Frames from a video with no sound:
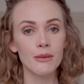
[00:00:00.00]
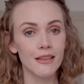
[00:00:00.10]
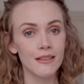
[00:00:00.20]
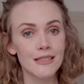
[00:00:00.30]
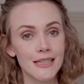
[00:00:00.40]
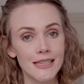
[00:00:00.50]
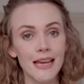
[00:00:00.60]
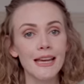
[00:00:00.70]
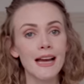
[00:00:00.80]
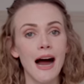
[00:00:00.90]
because
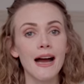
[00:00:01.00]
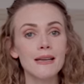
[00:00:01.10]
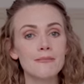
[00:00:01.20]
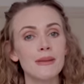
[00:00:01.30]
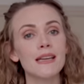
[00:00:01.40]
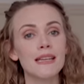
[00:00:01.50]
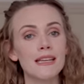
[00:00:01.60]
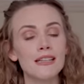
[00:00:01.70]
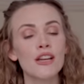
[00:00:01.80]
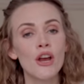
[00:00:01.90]
today I am
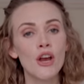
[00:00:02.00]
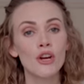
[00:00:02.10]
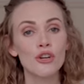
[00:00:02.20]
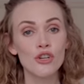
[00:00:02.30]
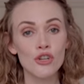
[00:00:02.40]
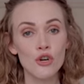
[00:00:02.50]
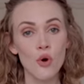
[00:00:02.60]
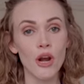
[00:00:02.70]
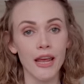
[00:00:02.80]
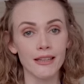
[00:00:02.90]
making
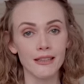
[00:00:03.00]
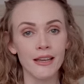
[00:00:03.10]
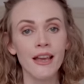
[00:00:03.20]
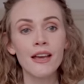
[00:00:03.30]
Stollen.